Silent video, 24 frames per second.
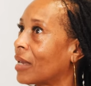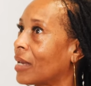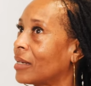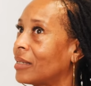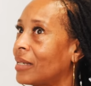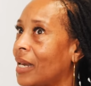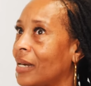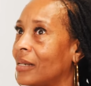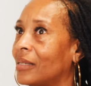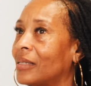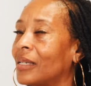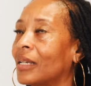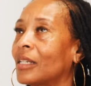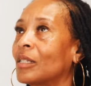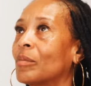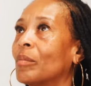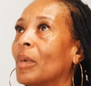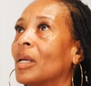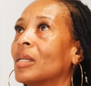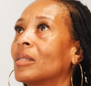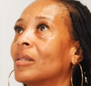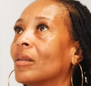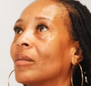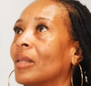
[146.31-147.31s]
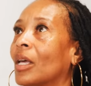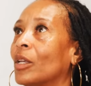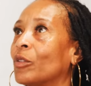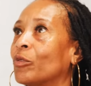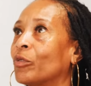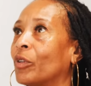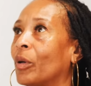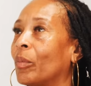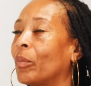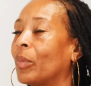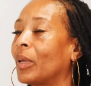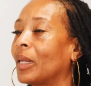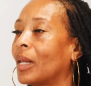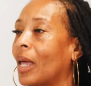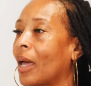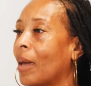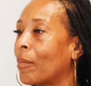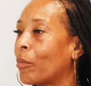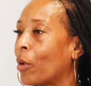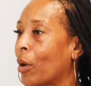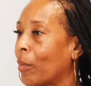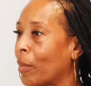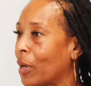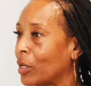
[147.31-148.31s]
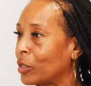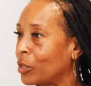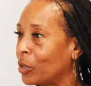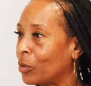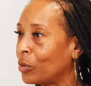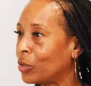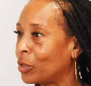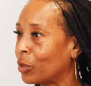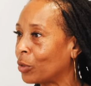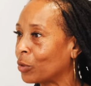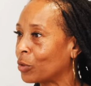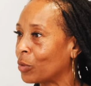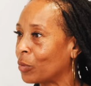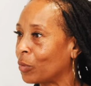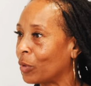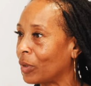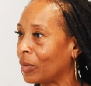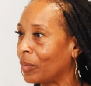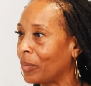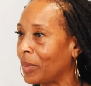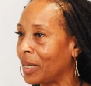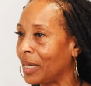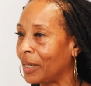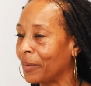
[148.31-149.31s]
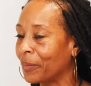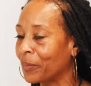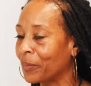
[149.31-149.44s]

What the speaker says: I stayed 6 months on that trip, and I brought my two children with me.